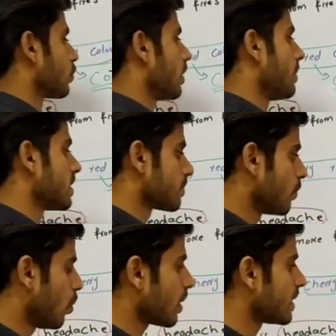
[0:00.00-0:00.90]
sodium is
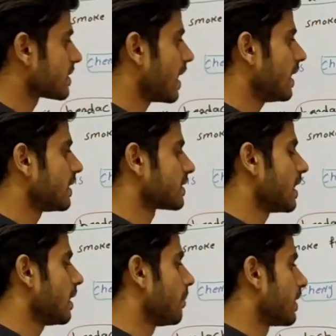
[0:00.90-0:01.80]
more inside the
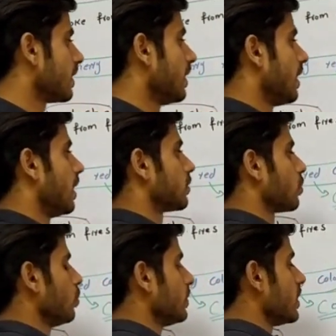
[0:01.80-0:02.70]
cell, but
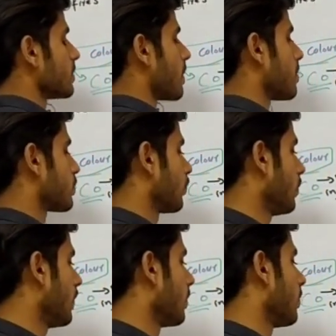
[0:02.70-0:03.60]
through these pumps we
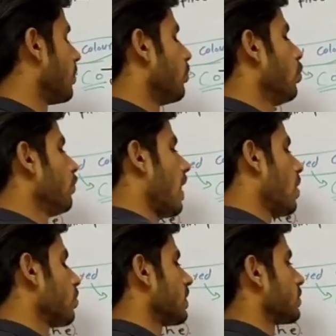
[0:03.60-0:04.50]
will move
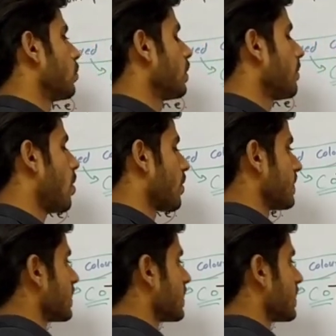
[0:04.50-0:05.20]
out the sodium out of the